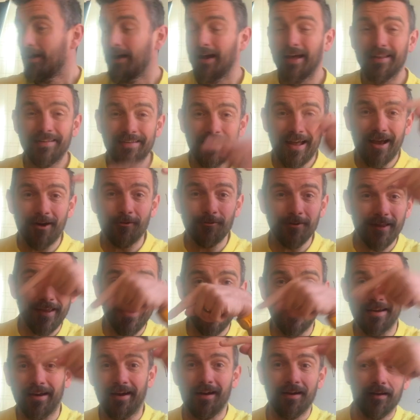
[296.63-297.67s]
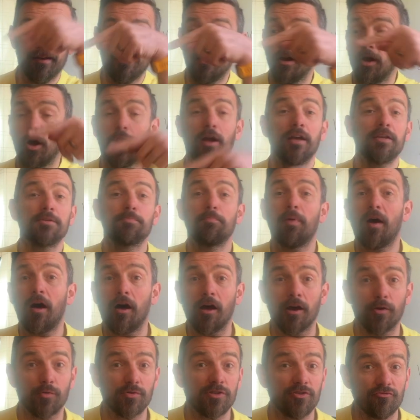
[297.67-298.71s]
And down here is
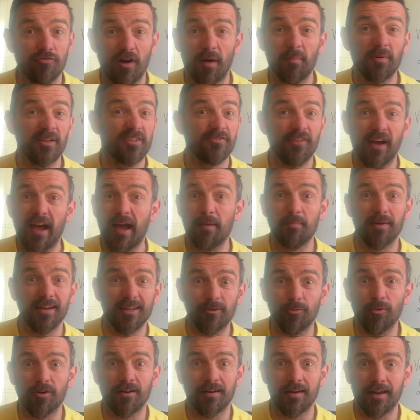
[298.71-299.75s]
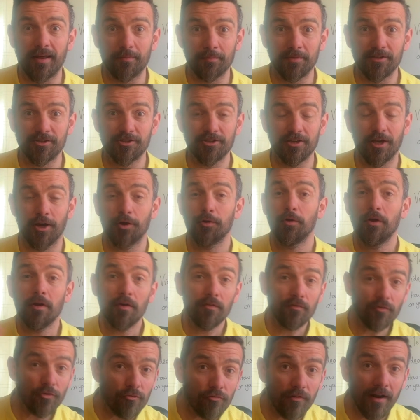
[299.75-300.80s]
piles of rubbish that Emily wouldn't let me show
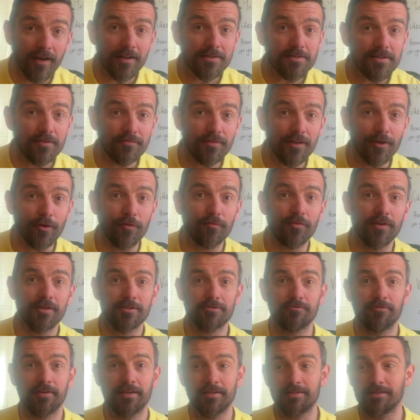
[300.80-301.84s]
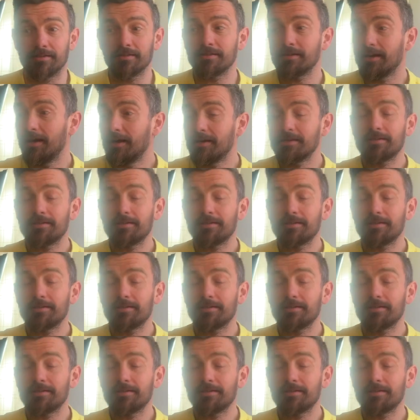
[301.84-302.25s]
for relatively obvious reasons.